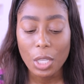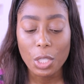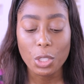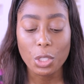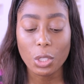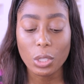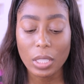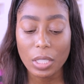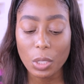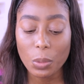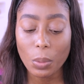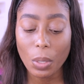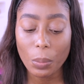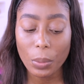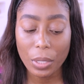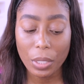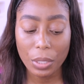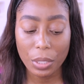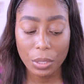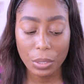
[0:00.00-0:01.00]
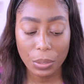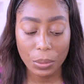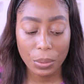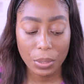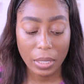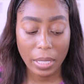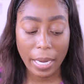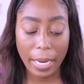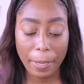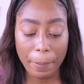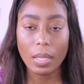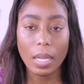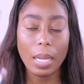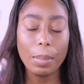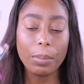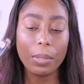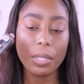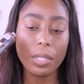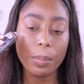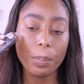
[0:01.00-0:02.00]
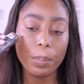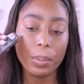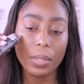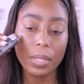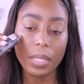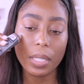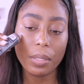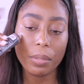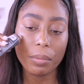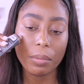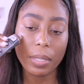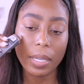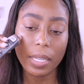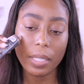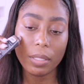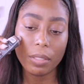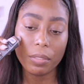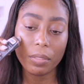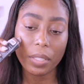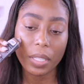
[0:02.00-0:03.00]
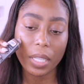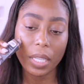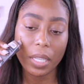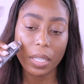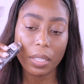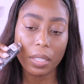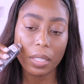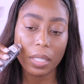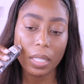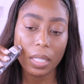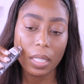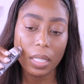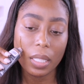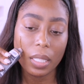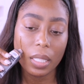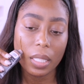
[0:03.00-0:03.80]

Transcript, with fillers: So this is what we're going to do today. I'm going to put it right over here.